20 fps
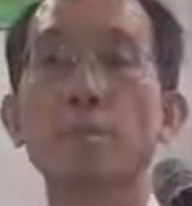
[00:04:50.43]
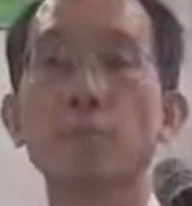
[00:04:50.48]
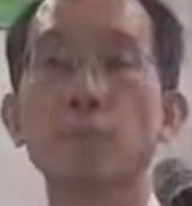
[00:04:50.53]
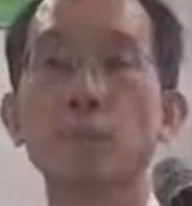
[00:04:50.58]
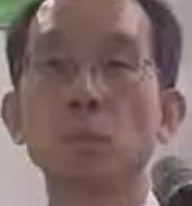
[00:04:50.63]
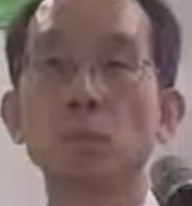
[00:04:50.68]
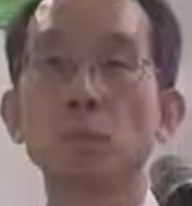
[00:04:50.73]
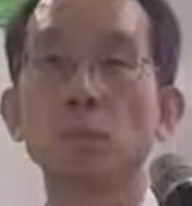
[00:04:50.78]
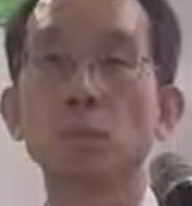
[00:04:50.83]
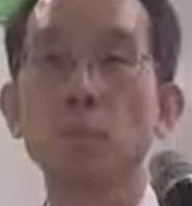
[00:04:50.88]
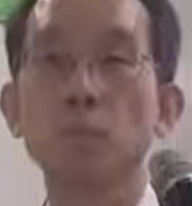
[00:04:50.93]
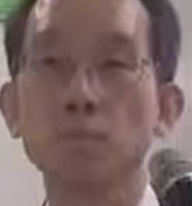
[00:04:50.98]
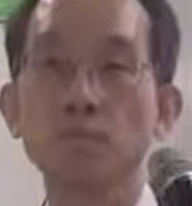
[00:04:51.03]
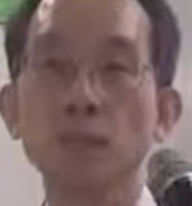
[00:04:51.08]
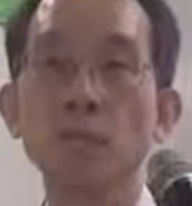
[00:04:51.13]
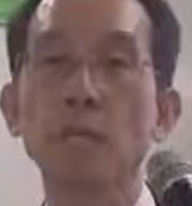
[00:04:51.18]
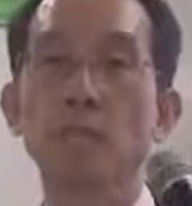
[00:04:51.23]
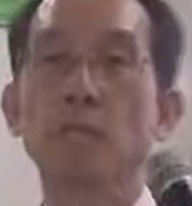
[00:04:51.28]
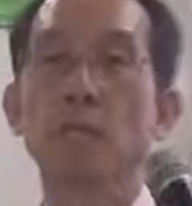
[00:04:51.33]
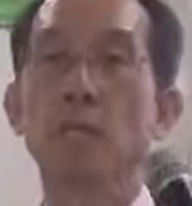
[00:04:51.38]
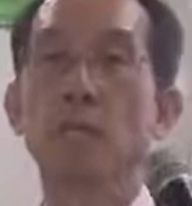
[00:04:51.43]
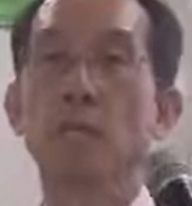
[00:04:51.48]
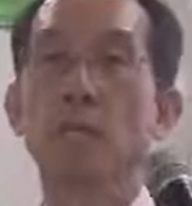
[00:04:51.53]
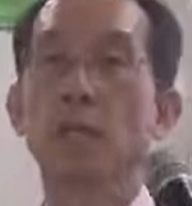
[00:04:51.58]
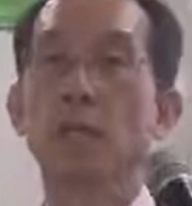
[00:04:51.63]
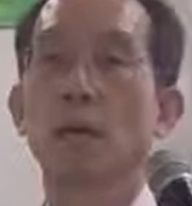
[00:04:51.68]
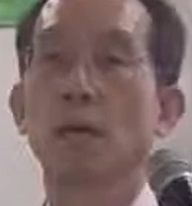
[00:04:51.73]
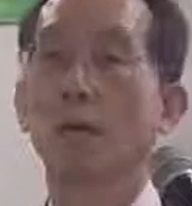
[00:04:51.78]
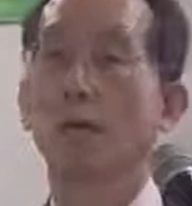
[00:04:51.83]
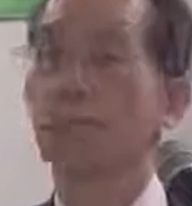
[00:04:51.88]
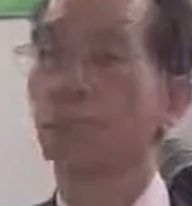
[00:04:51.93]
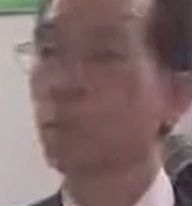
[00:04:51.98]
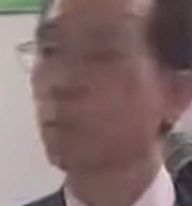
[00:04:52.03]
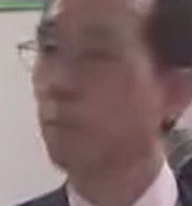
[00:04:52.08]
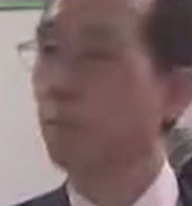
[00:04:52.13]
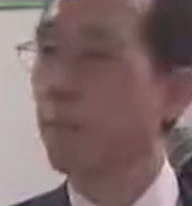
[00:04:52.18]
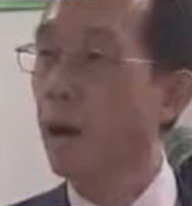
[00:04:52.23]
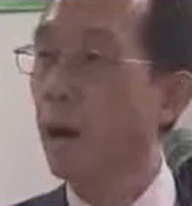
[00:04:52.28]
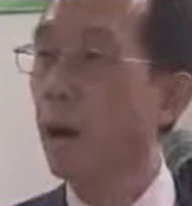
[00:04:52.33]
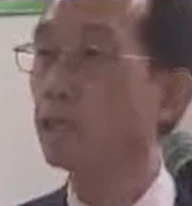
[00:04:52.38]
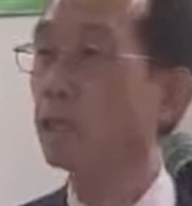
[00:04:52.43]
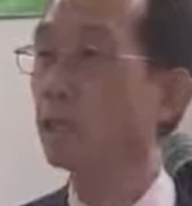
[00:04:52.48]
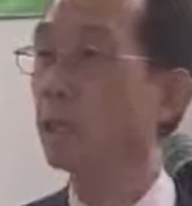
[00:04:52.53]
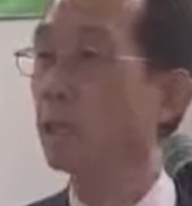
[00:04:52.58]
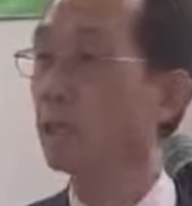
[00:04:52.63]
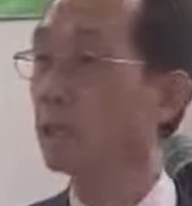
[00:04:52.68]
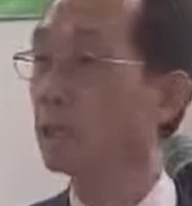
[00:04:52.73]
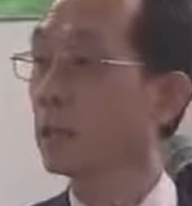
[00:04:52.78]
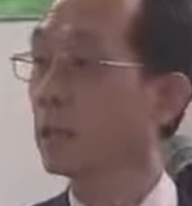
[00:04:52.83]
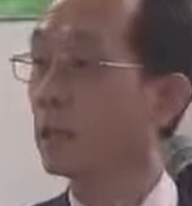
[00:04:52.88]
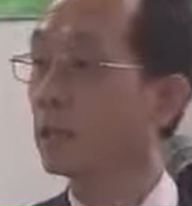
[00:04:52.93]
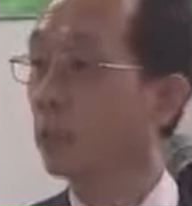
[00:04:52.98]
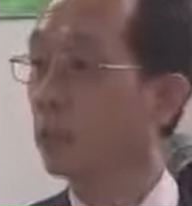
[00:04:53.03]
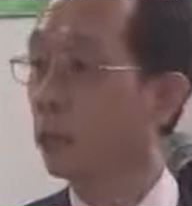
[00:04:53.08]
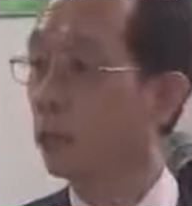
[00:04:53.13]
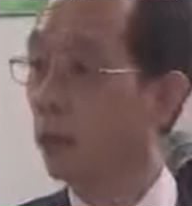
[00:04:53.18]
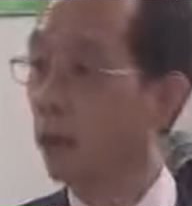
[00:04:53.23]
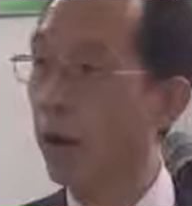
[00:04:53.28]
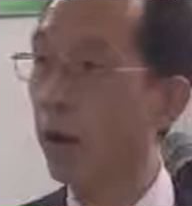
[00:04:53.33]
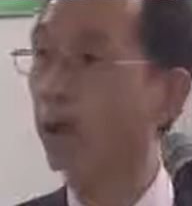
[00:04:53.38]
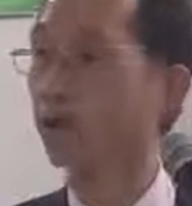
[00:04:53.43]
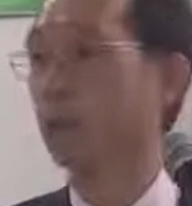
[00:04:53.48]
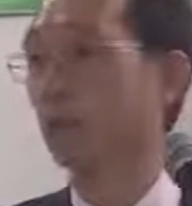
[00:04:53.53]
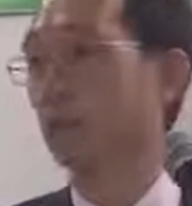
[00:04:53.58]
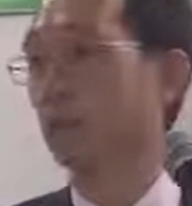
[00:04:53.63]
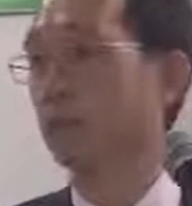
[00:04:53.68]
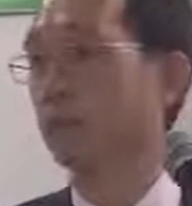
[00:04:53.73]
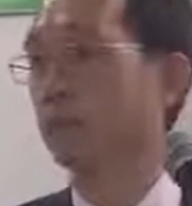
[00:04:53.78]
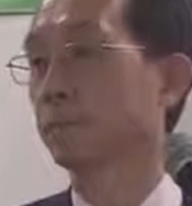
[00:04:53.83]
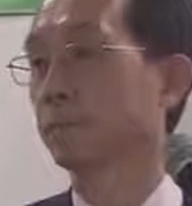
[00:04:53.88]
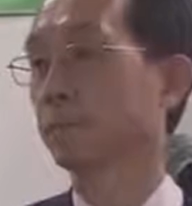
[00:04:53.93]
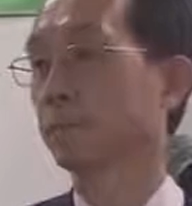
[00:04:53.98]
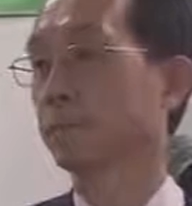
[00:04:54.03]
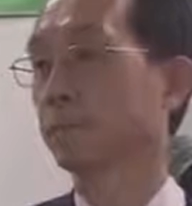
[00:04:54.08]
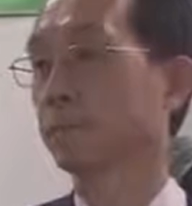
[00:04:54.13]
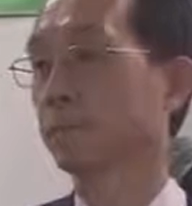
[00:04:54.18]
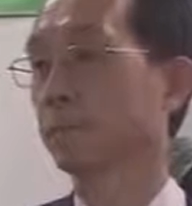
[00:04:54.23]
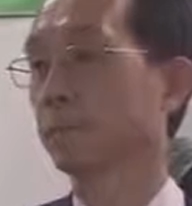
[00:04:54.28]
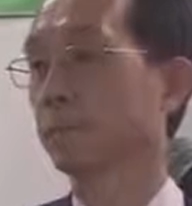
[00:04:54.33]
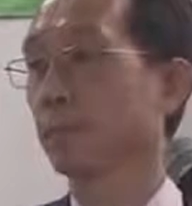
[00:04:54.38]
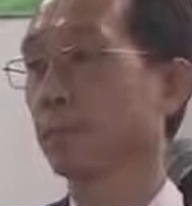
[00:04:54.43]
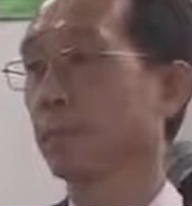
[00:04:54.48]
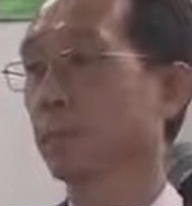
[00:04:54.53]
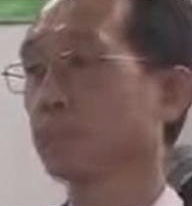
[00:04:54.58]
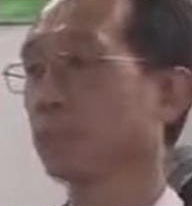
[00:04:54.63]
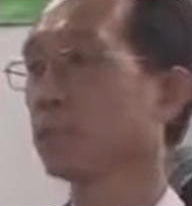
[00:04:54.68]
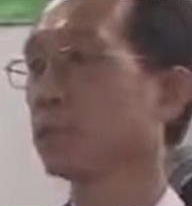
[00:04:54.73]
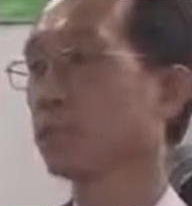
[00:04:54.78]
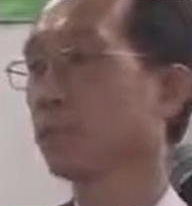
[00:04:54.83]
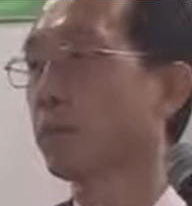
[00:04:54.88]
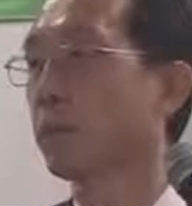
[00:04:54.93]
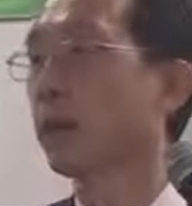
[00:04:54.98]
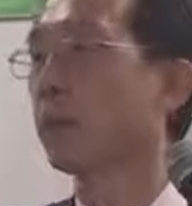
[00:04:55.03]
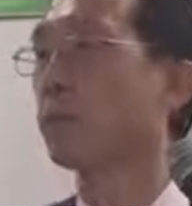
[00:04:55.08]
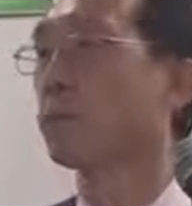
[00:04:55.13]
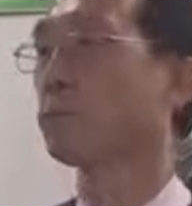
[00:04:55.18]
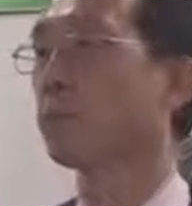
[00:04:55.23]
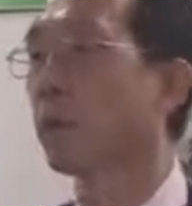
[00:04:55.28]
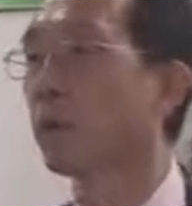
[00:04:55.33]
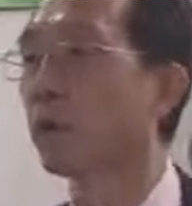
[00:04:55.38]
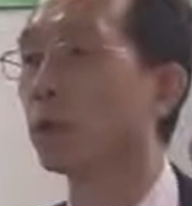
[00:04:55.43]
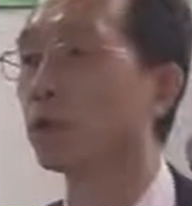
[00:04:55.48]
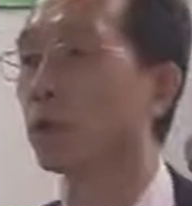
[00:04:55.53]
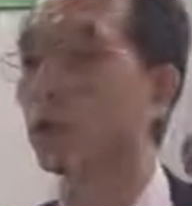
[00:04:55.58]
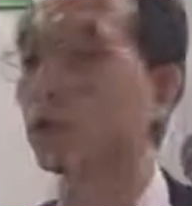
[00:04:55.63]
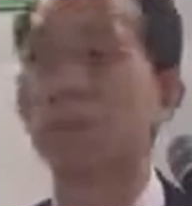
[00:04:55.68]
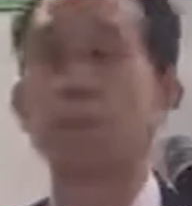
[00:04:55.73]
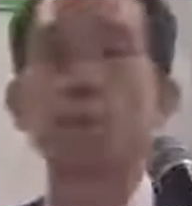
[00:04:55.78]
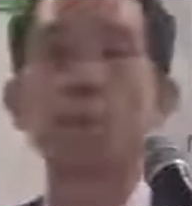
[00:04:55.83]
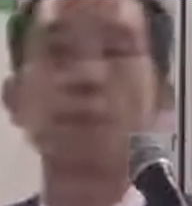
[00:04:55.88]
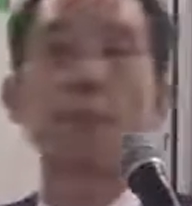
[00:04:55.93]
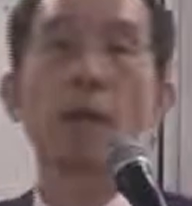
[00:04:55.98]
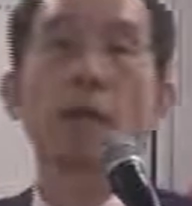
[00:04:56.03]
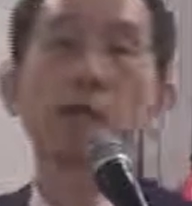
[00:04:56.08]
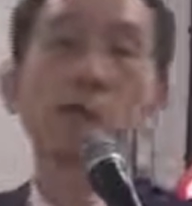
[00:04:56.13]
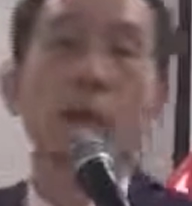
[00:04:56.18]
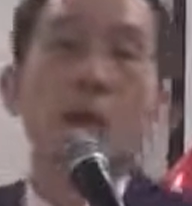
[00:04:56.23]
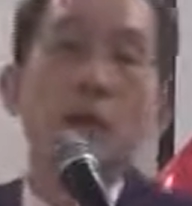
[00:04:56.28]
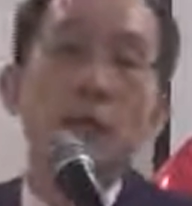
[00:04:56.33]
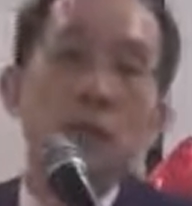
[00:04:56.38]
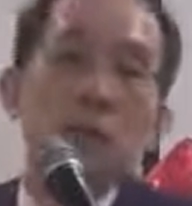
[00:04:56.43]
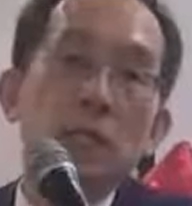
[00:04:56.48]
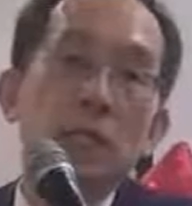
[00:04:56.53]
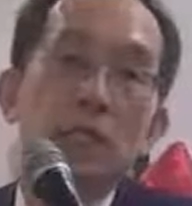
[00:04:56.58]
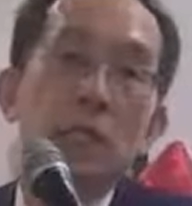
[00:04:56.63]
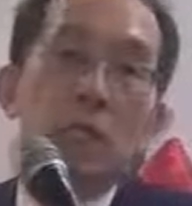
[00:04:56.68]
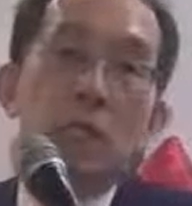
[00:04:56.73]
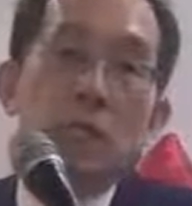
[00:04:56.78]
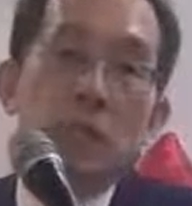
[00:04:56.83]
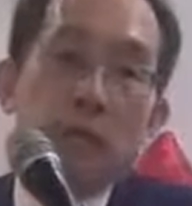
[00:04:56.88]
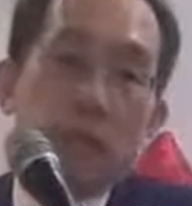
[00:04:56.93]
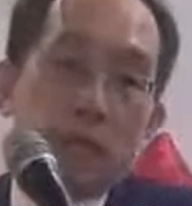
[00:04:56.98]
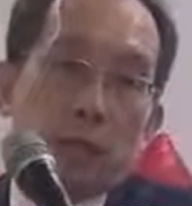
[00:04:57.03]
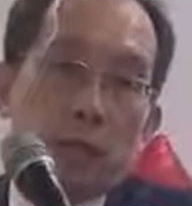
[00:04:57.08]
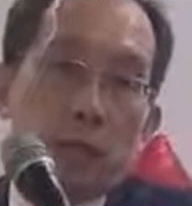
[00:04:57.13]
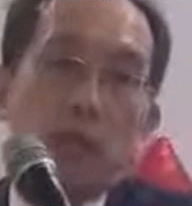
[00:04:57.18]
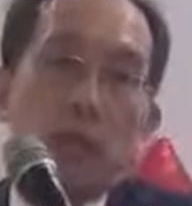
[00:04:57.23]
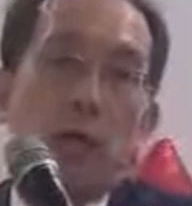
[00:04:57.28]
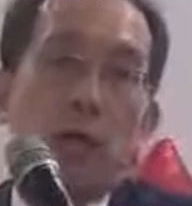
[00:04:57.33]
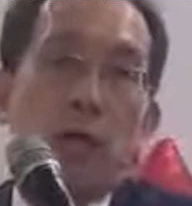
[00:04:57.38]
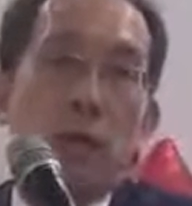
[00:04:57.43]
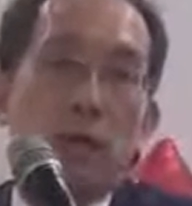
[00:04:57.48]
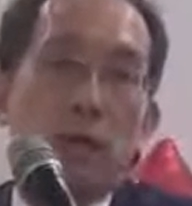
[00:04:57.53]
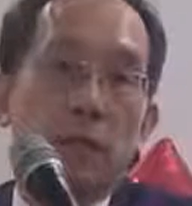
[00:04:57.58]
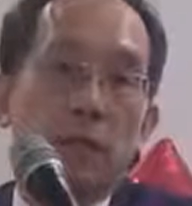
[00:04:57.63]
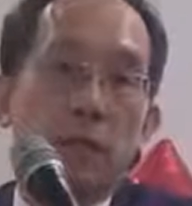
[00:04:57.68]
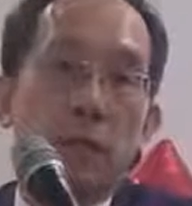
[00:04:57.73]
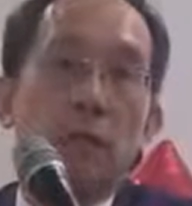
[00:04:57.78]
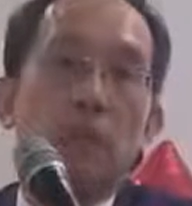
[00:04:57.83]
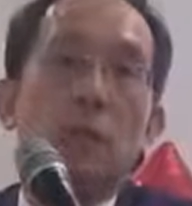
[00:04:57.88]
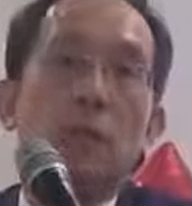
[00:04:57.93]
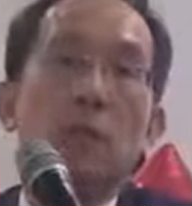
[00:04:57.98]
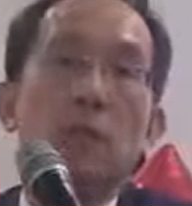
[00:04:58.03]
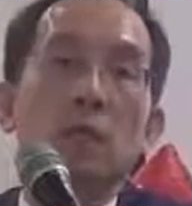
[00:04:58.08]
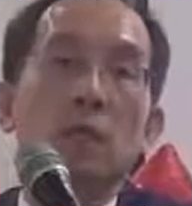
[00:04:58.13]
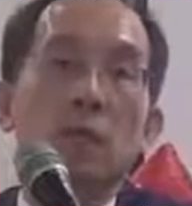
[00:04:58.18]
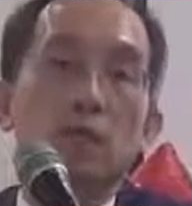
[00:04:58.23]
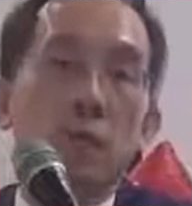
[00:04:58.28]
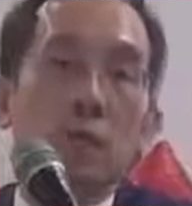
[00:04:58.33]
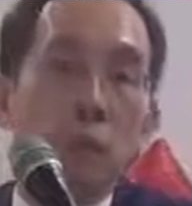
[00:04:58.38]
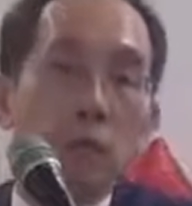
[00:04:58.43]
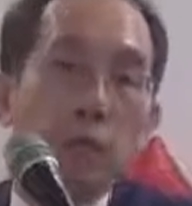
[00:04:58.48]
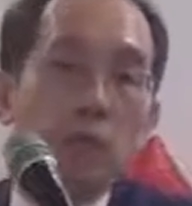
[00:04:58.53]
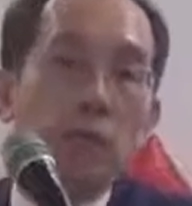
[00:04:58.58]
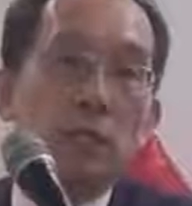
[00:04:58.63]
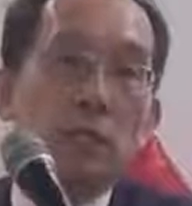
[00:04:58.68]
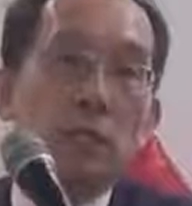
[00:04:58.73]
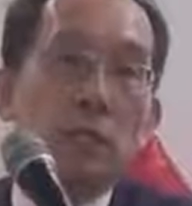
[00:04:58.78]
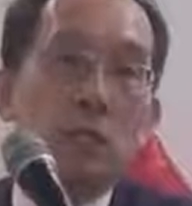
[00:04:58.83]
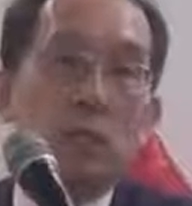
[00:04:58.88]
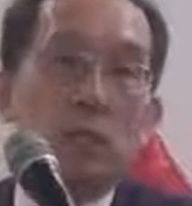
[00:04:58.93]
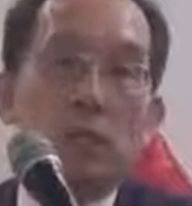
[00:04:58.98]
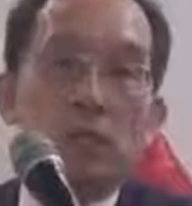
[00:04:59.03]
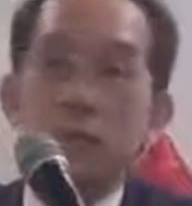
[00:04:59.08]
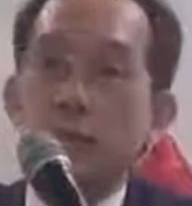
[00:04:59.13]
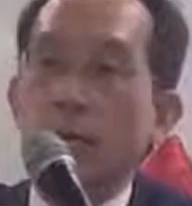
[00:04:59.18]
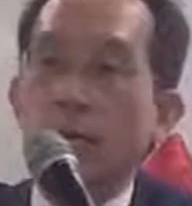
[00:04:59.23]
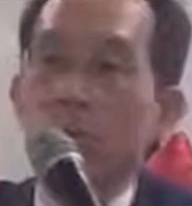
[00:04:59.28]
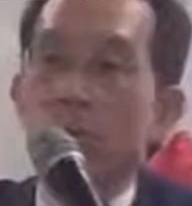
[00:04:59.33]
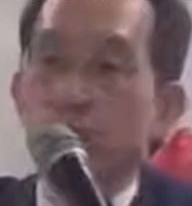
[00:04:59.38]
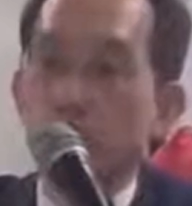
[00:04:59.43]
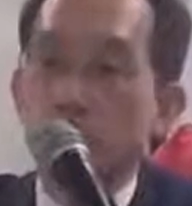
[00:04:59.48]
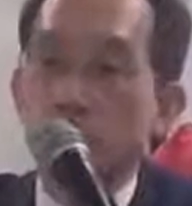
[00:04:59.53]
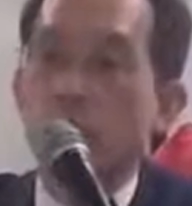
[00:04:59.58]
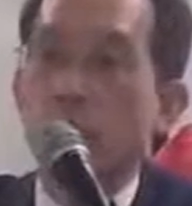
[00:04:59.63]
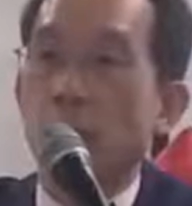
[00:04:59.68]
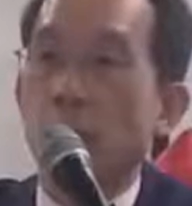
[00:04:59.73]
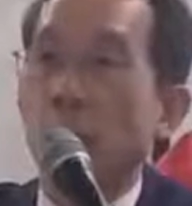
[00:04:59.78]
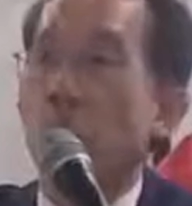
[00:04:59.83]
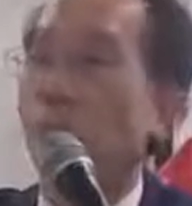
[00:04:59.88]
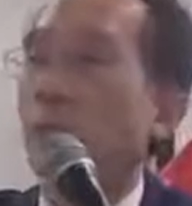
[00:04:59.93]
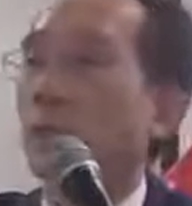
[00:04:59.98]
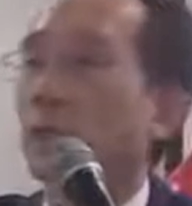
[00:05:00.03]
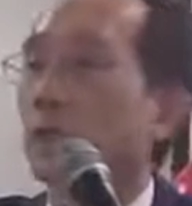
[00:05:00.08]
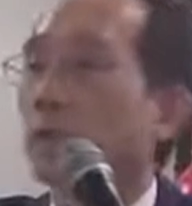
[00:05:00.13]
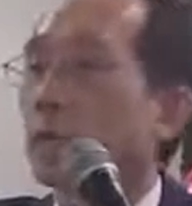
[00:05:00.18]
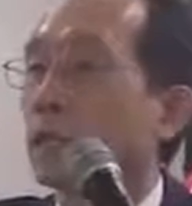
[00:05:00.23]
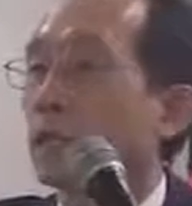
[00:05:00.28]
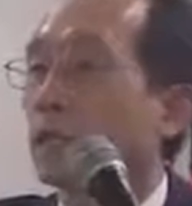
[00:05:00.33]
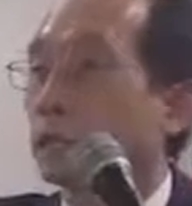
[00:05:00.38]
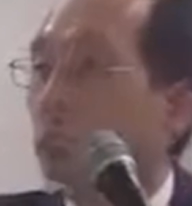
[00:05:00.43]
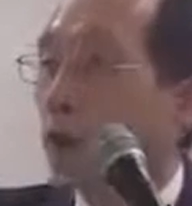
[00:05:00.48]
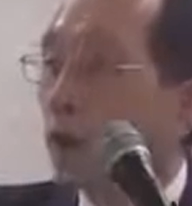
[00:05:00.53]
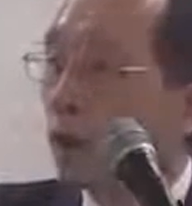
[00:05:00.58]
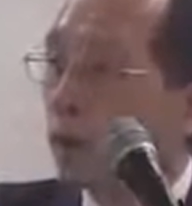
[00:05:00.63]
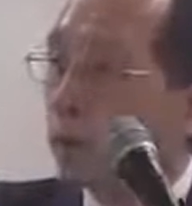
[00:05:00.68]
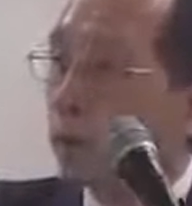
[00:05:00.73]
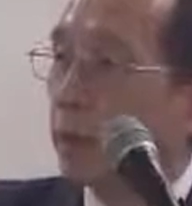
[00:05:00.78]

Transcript: to meet the market requirement. This is very important. Now in the States, I think not only in the United States, in the Europe